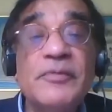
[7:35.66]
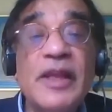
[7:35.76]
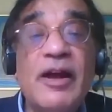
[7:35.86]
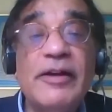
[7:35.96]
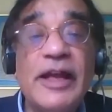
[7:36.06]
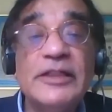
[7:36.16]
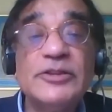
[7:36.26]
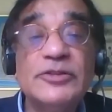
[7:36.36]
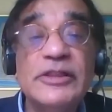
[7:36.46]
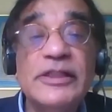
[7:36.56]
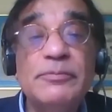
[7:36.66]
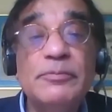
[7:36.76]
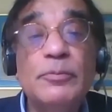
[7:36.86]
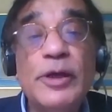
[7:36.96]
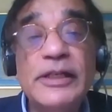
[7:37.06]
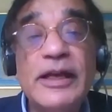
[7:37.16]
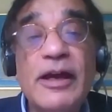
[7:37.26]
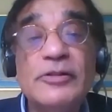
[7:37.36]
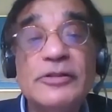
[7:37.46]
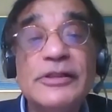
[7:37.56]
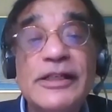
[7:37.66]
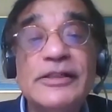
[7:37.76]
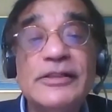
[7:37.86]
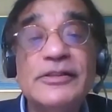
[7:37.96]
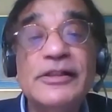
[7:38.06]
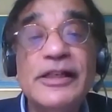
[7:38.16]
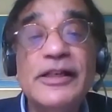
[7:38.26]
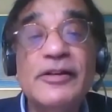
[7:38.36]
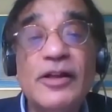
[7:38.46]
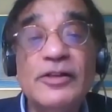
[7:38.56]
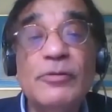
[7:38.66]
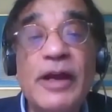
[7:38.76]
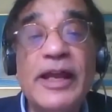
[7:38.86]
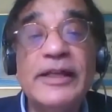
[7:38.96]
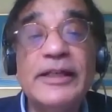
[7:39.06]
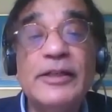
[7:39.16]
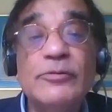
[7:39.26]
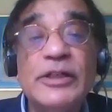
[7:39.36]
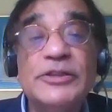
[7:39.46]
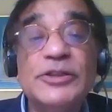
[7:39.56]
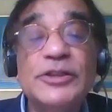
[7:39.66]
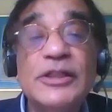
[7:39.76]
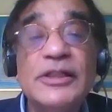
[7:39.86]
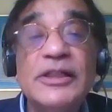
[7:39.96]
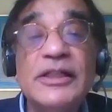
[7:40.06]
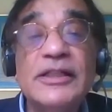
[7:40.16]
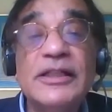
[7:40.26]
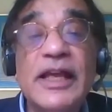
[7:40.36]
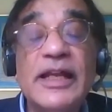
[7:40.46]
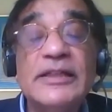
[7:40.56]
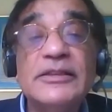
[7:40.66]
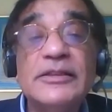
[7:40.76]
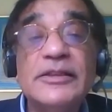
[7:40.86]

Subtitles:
are actually pointing out in another way in which that